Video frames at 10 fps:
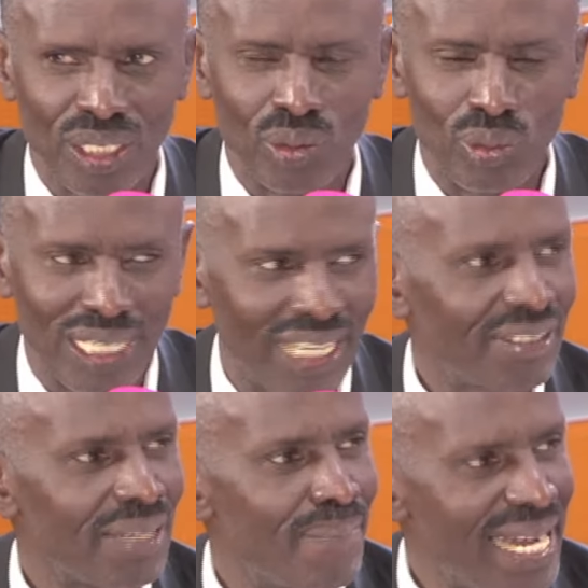we'll
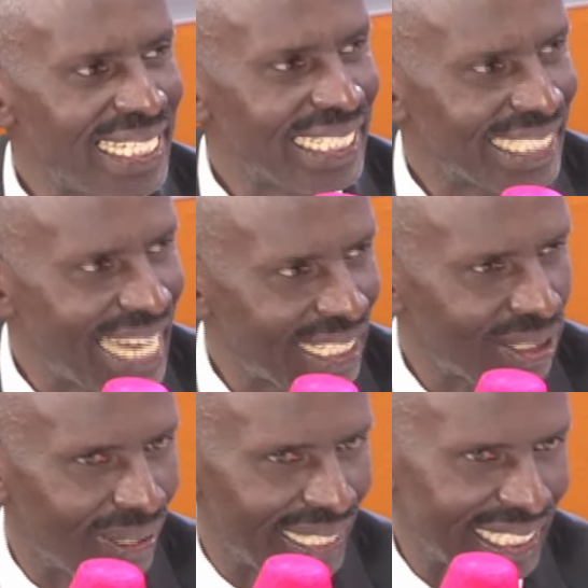have the banding done
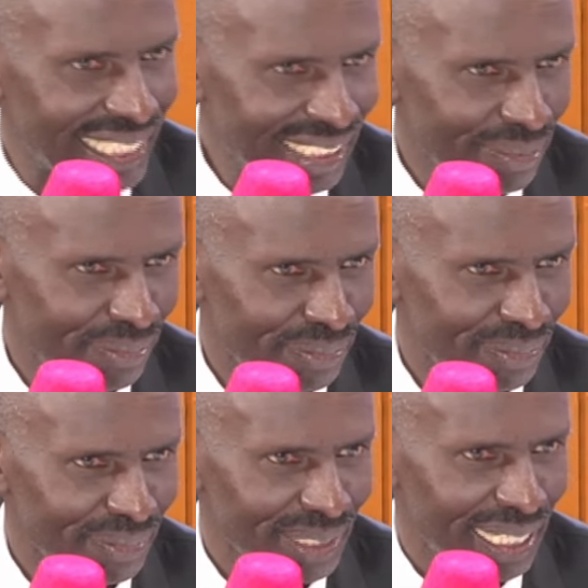correctly,
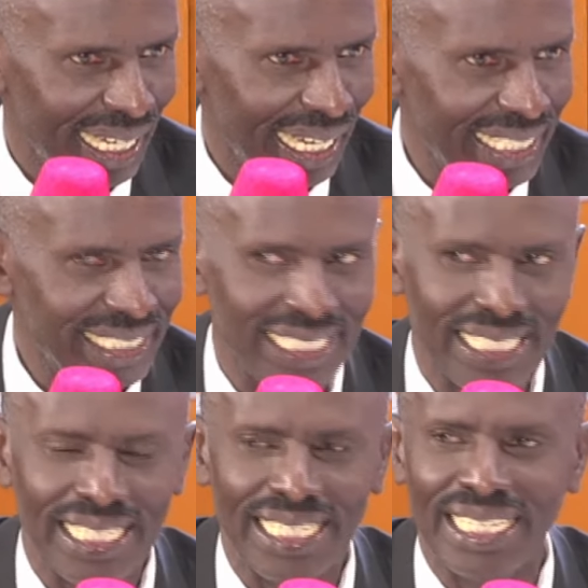and
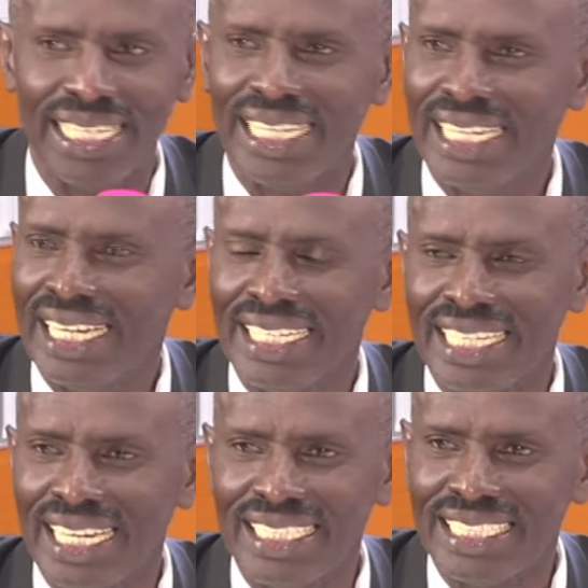uh, and,
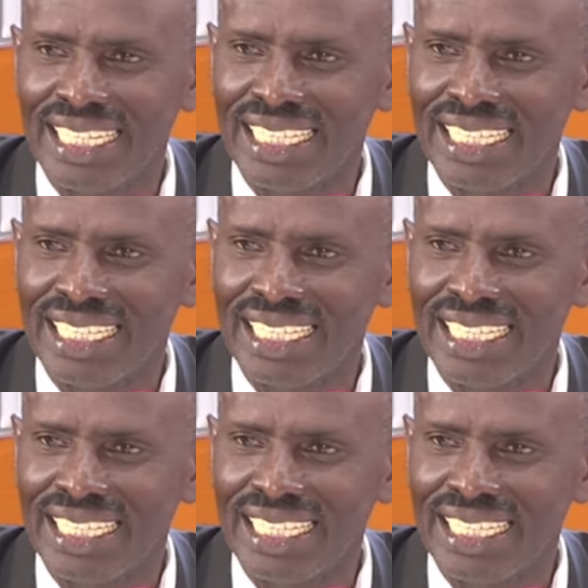and,